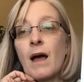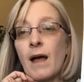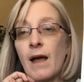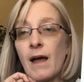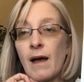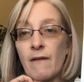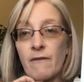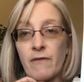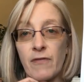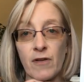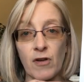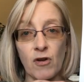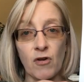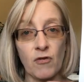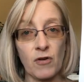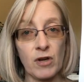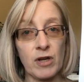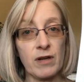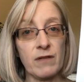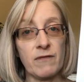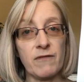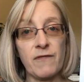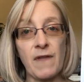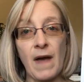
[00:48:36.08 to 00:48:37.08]
I have the
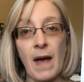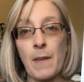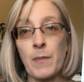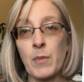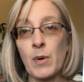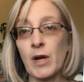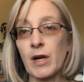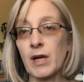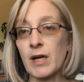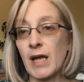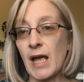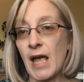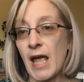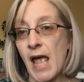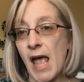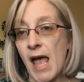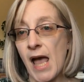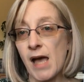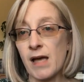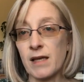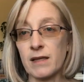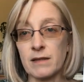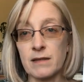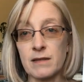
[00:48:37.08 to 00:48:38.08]
gridded fabric
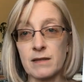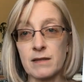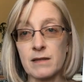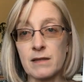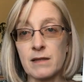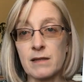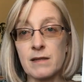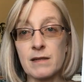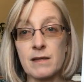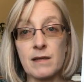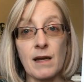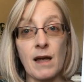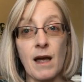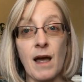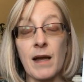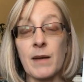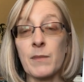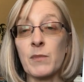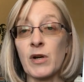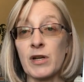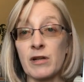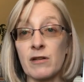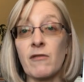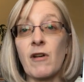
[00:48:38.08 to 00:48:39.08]
and
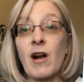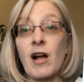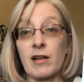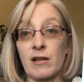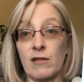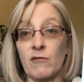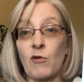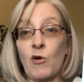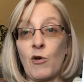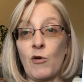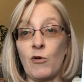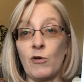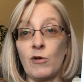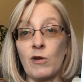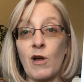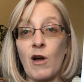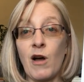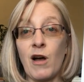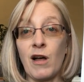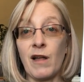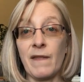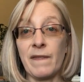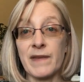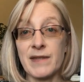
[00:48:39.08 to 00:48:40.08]
I'm ready to rock and roll
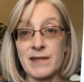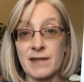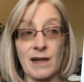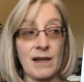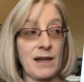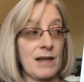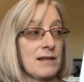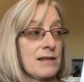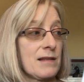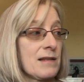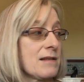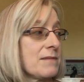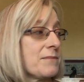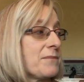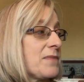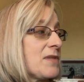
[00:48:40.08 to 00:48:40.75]
on the 2nd.